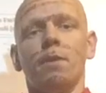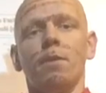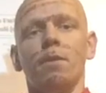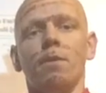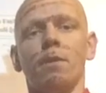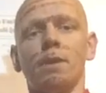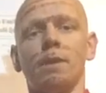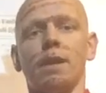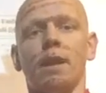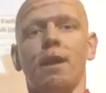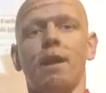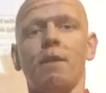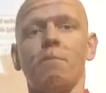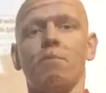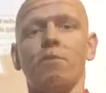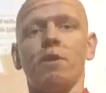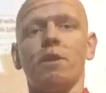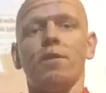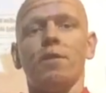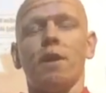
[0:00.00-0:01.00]
As I
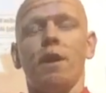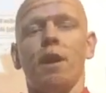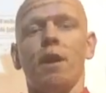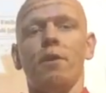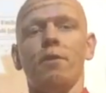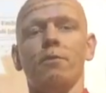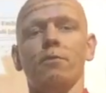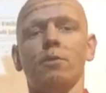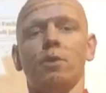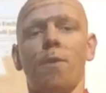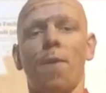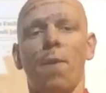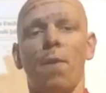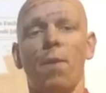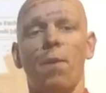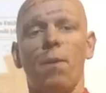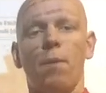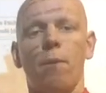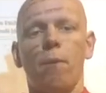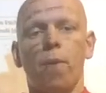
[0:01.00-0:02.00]
breathe out,
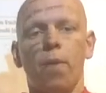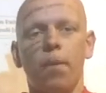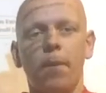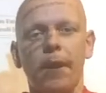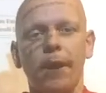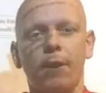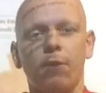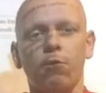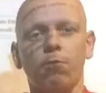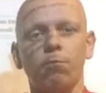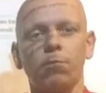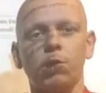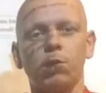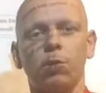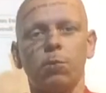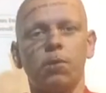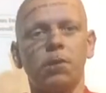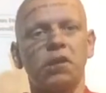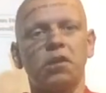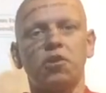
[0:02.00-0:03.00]
it comes
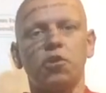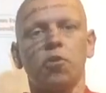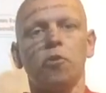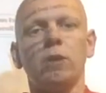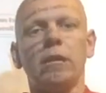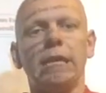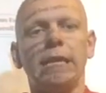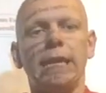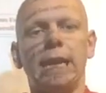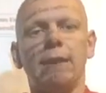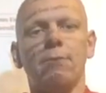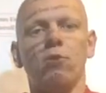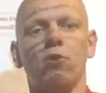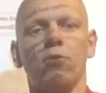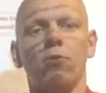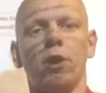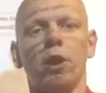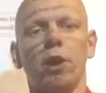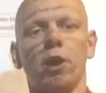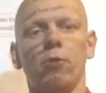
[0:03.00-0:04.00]
up because I don't need any
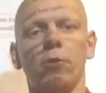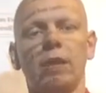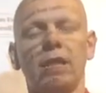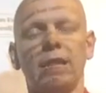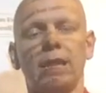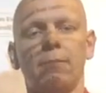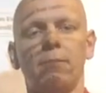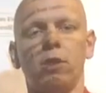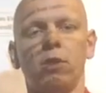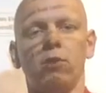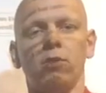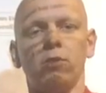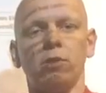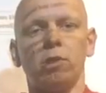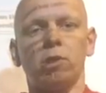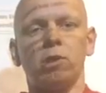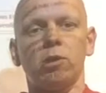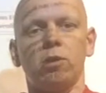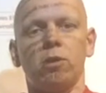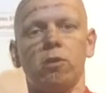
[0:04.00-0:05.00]
more air going in them
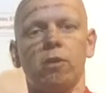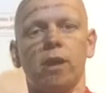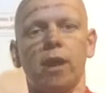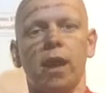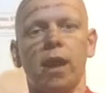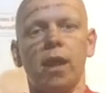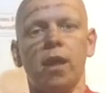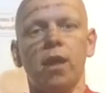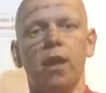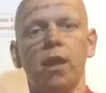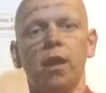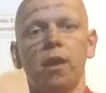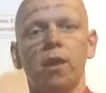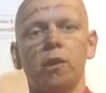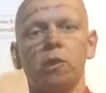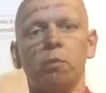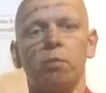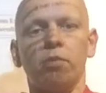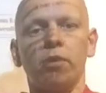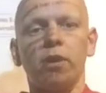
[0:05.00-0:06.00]
lungs. Okay?
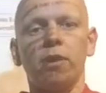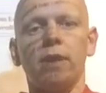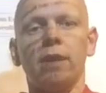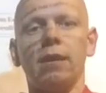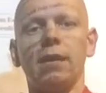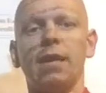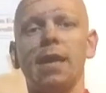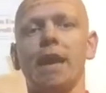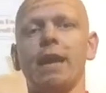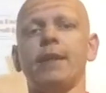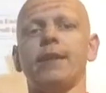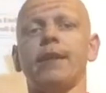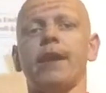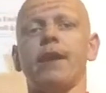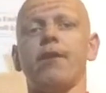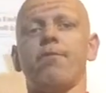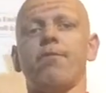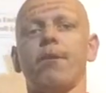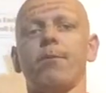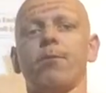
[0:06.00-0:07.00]
So breathe in again,
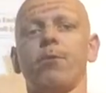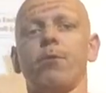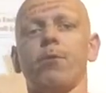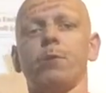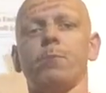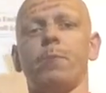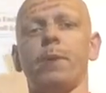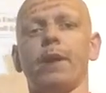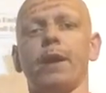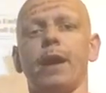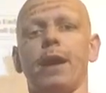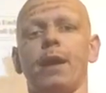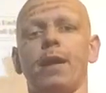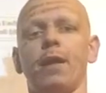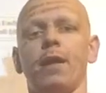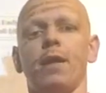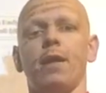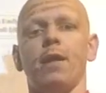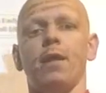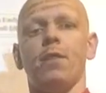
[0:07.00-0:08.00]
diaphragm goes bigger,
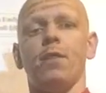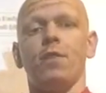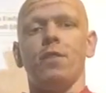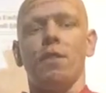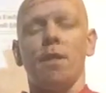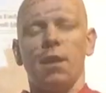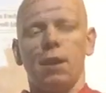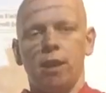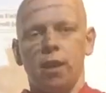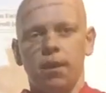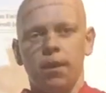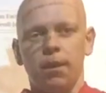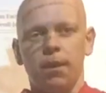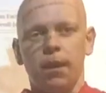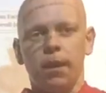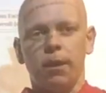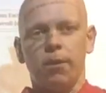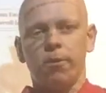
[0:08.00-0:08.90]
then it